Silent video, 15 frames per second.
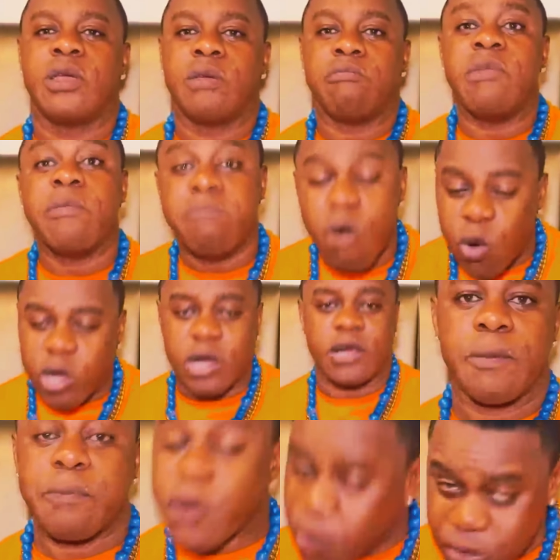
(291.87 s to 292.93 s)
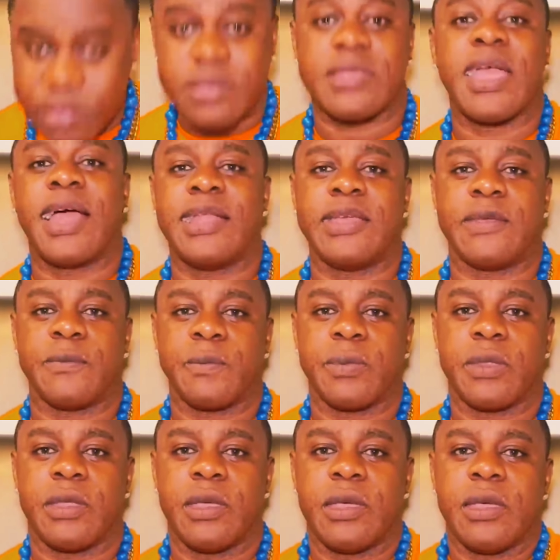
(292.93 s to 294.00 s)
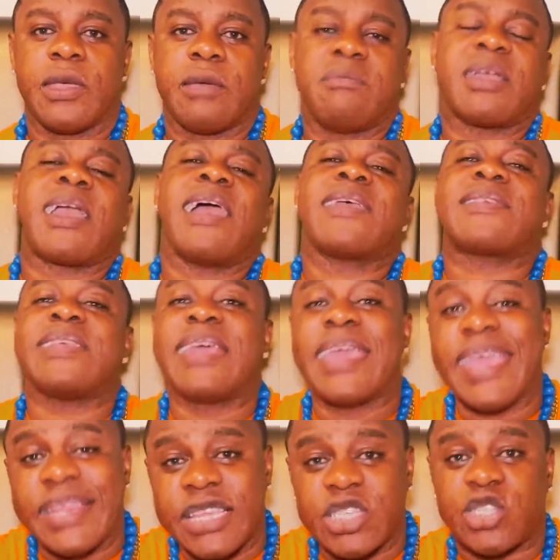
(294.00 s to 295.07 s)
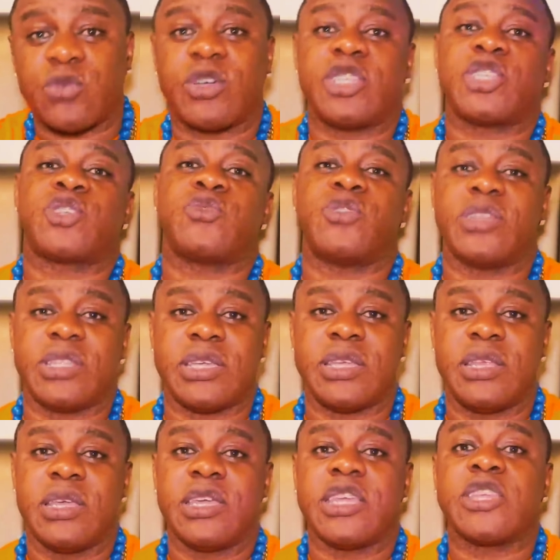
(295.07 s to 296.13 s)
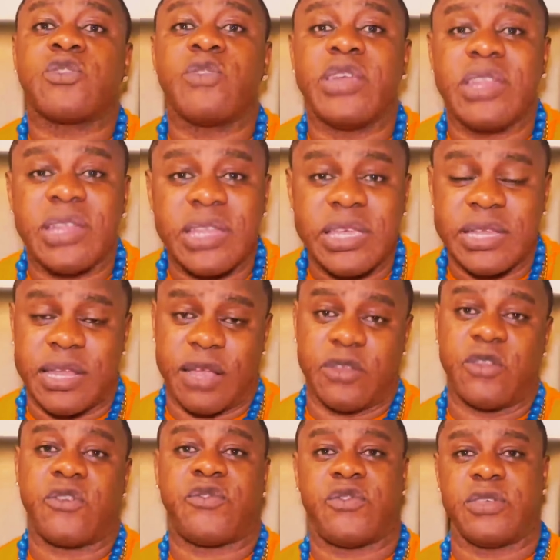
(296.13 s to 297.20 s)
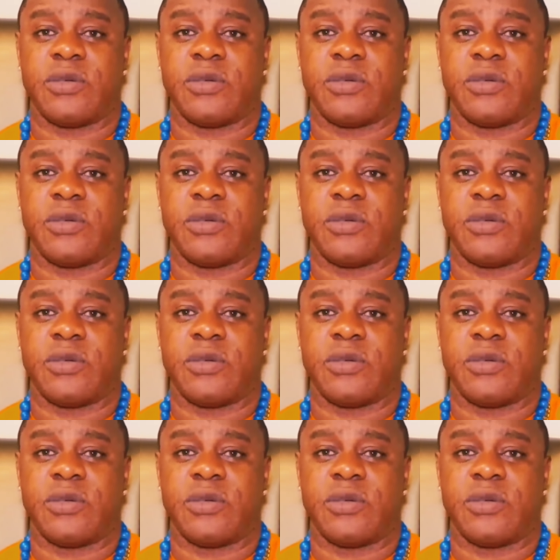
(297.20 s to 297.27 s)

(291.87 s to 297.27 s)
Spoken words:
my book personally. because you see the energy what the show need, it going need enough.